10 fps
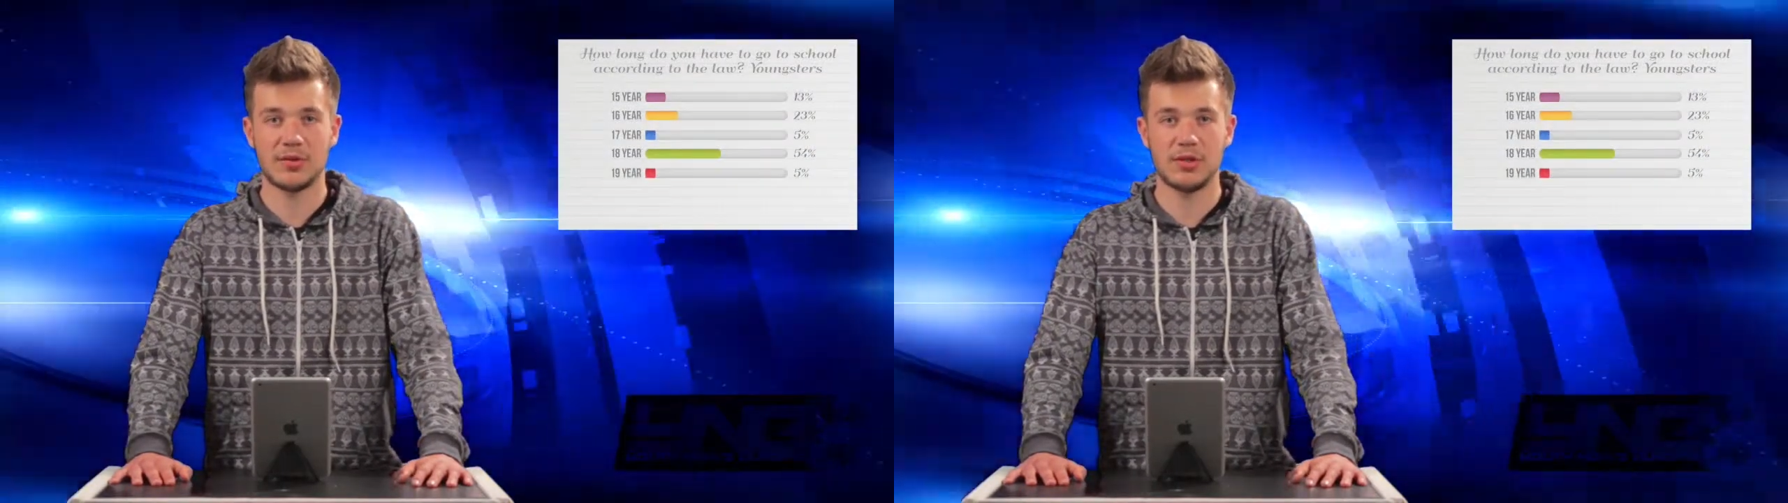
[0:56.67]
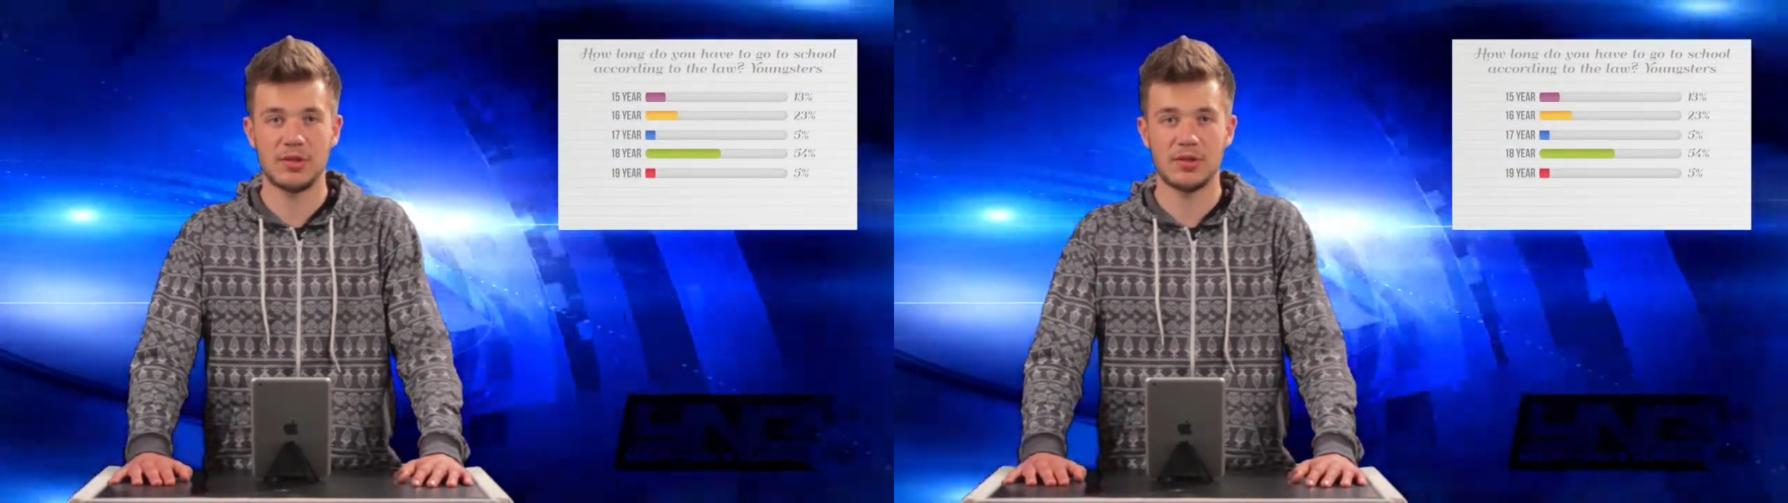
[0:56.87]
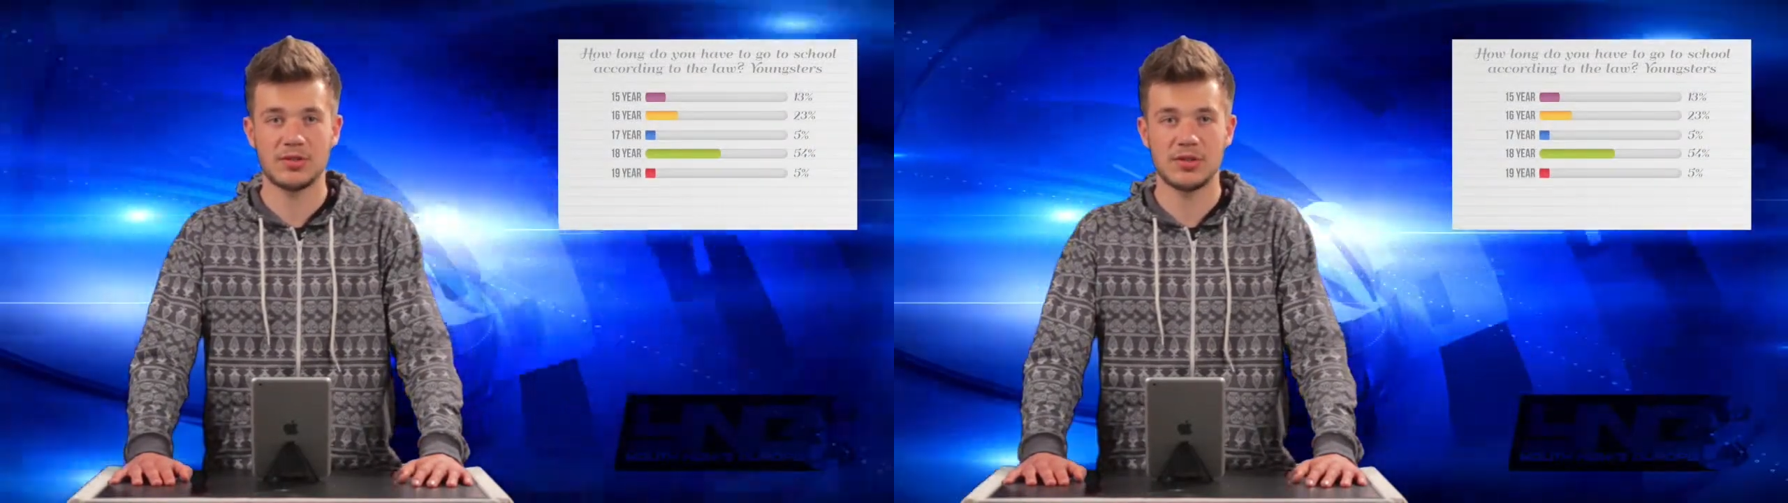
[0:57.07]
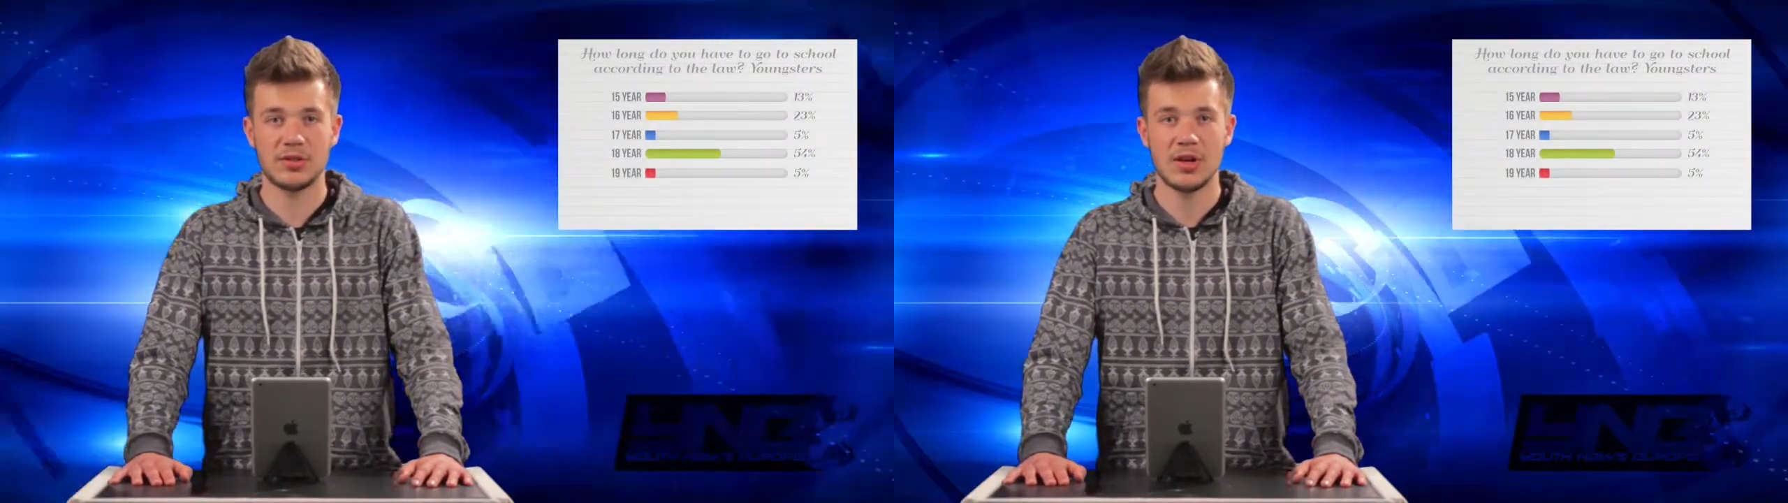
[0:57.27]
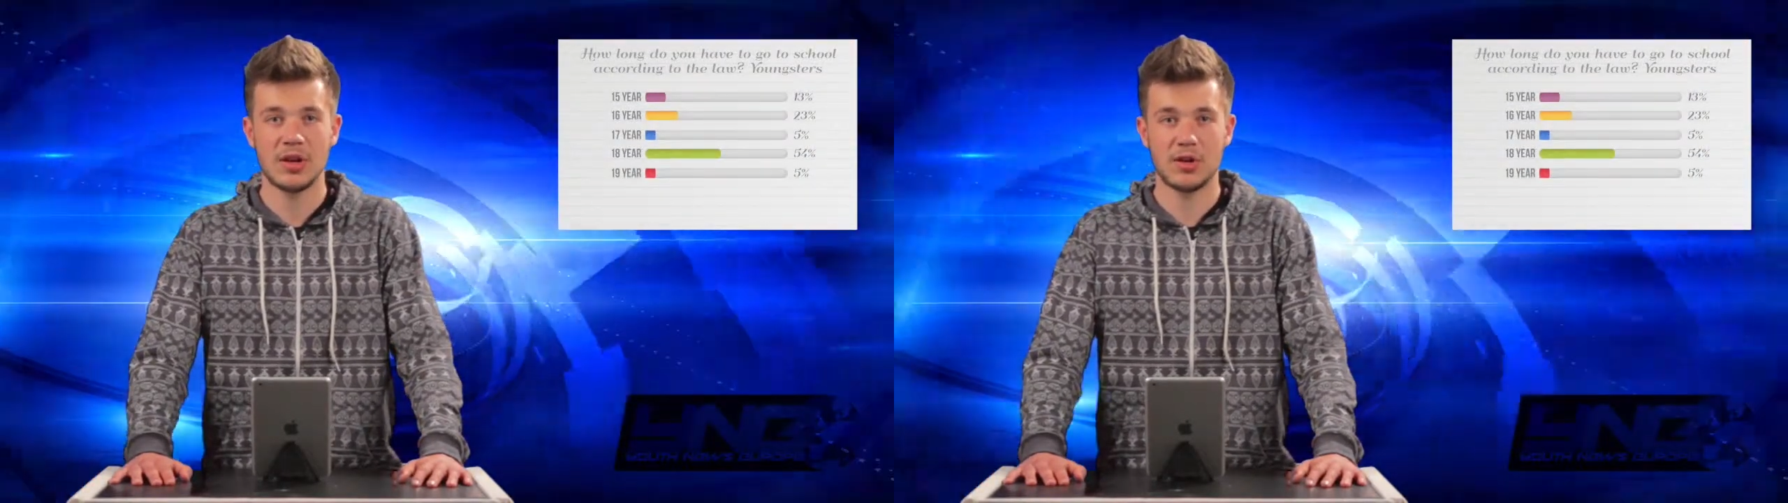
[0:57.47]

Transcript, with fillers: of the youngsters